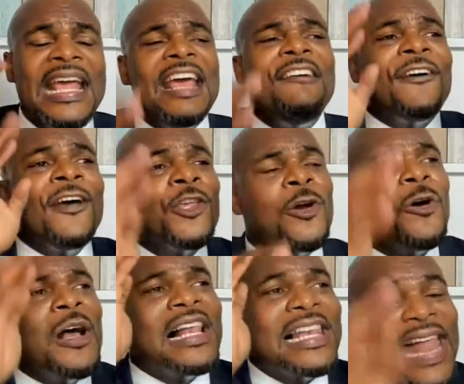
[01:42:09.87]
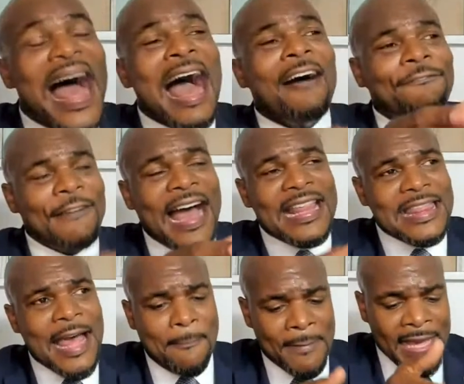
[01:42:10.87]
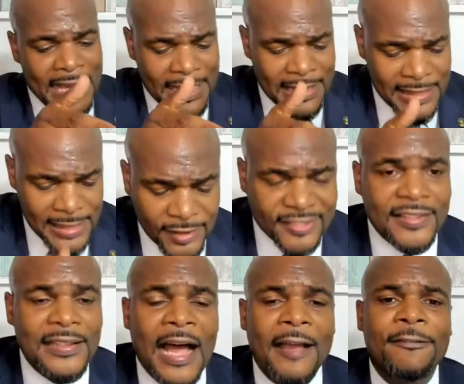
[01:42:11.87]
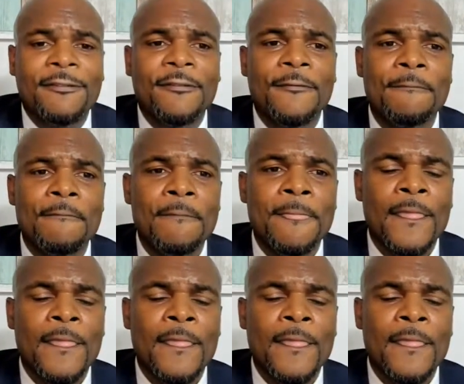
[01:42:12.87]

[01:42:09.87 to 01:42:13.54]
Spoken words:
if you laugh at them in this life,